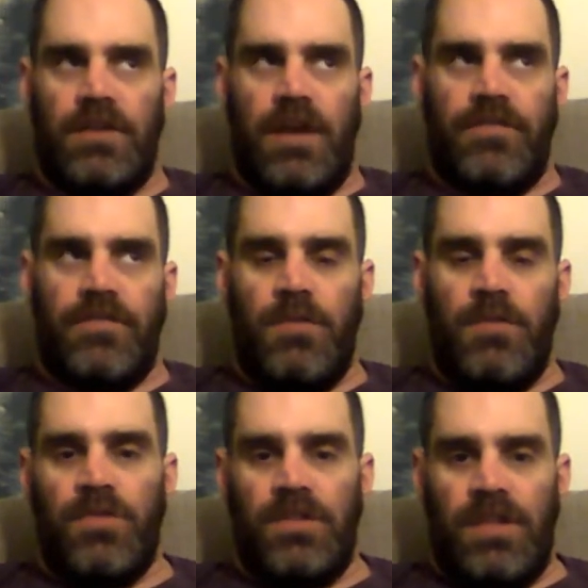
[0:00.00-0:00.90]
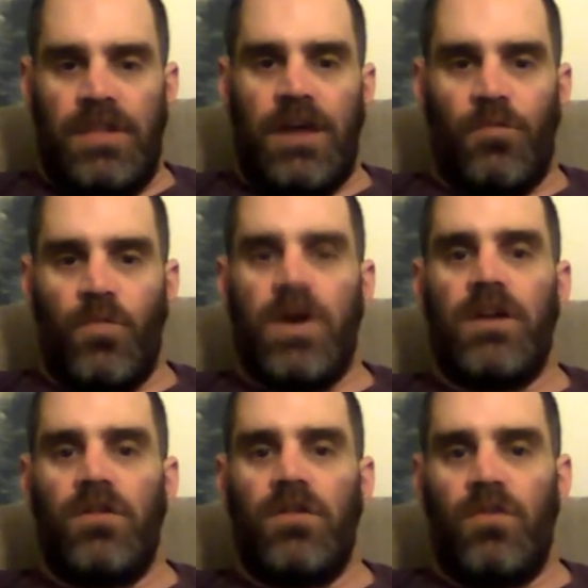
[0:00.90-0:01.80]
I've come up with a
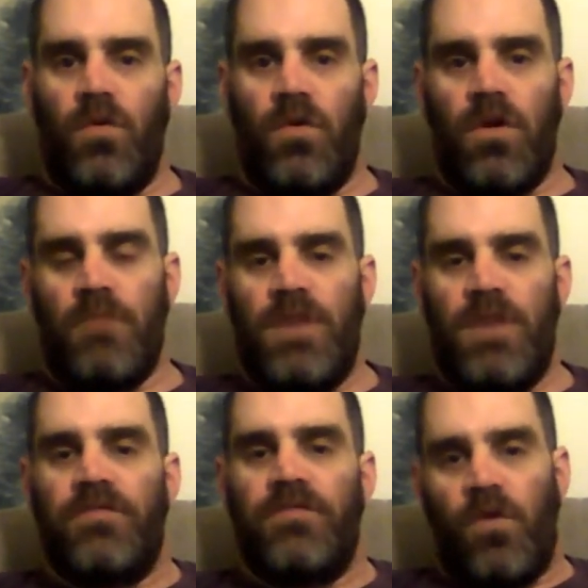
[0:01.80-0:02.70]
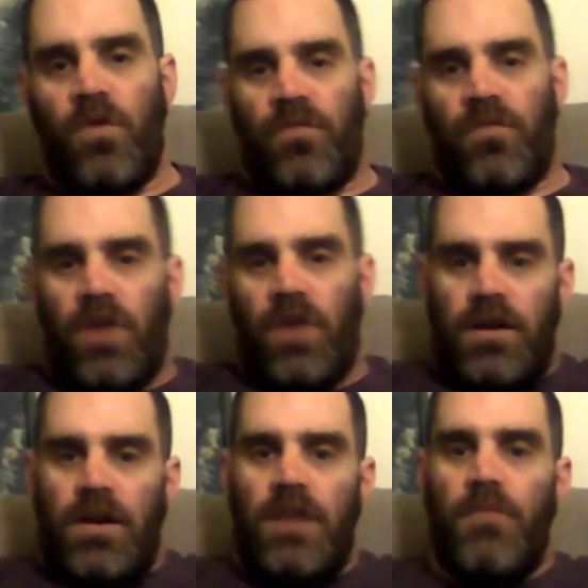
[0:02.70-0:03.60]
riddle or a metaphor for
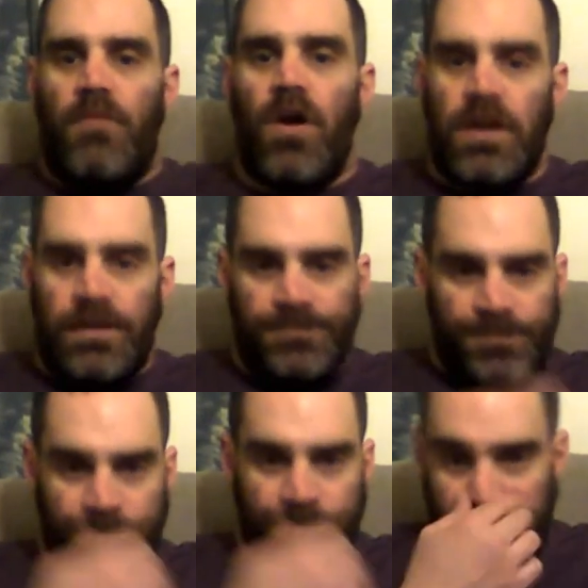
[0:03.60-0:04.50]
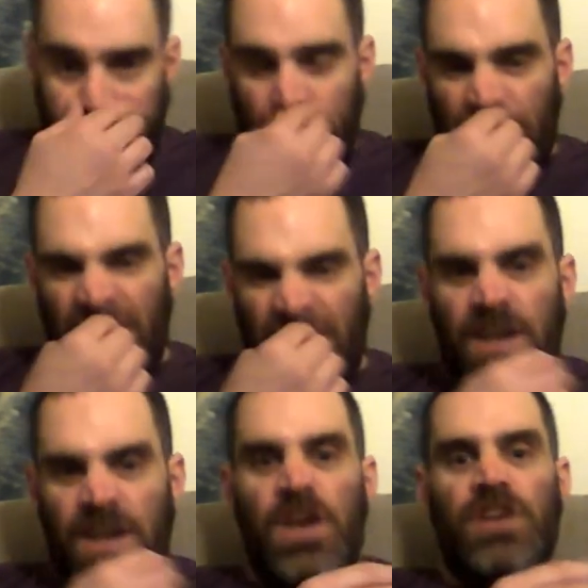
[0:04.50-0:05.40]
internet marketing.
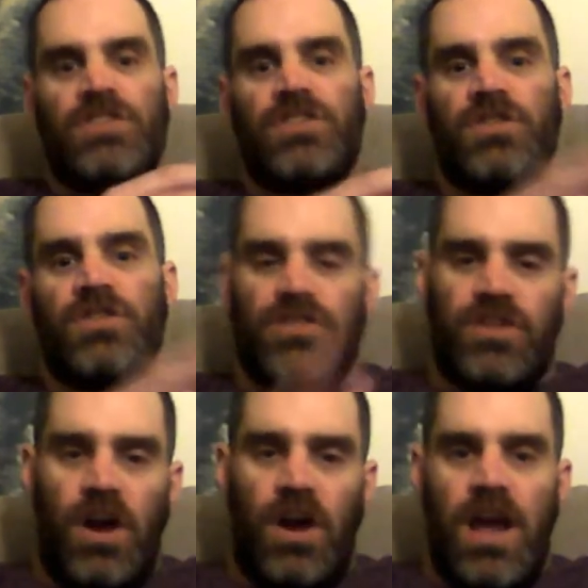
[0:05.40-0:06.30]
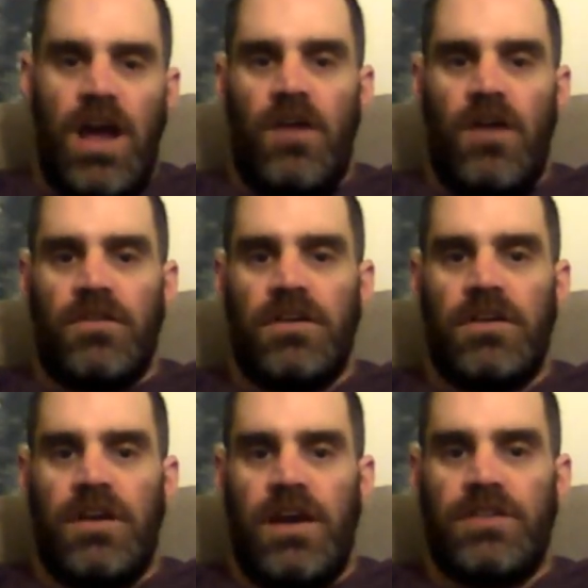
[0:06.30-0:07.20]
So you start out
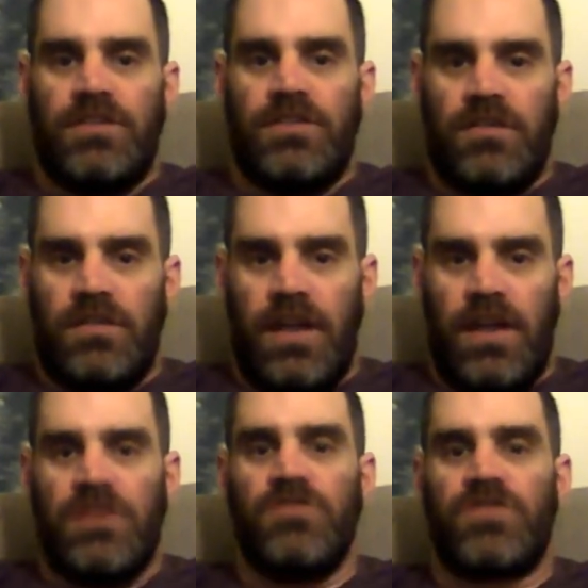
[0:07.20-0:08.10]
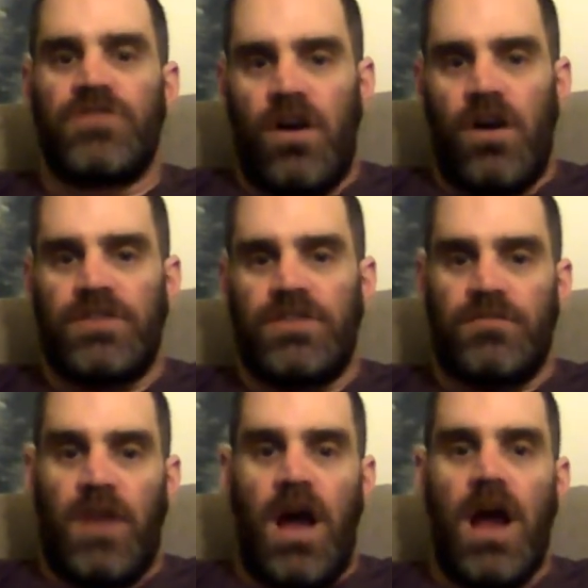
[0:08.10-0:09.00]
as a used car
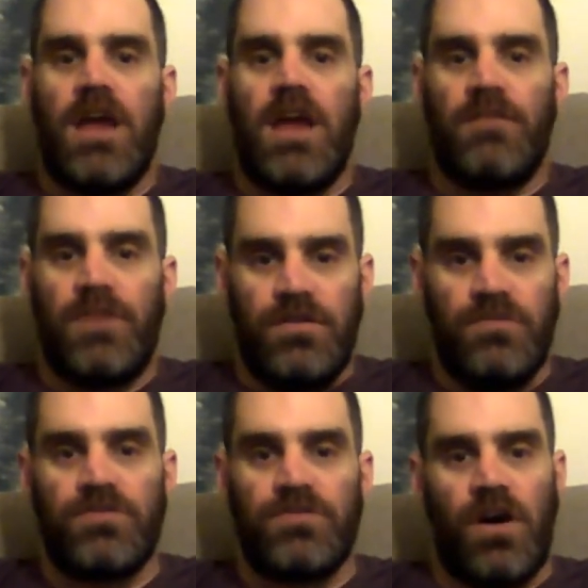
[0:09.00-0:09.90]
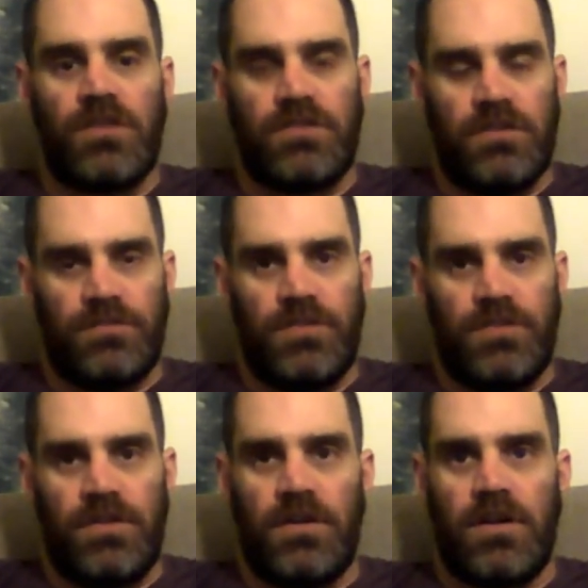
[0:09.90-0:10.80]
salesman. I am a used car salesman
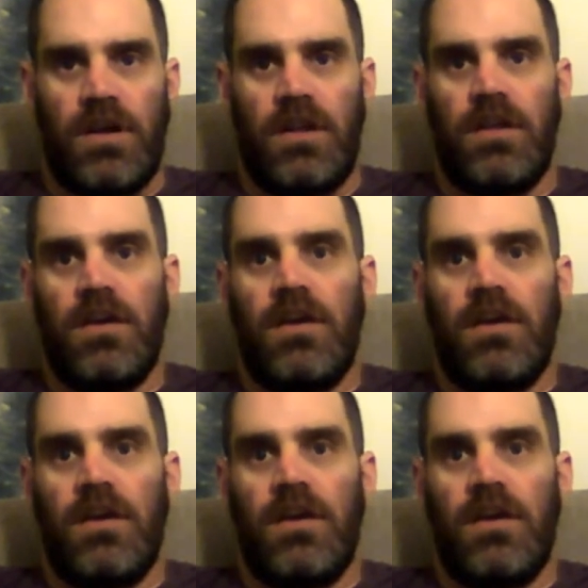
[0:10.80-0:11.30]
of the internet.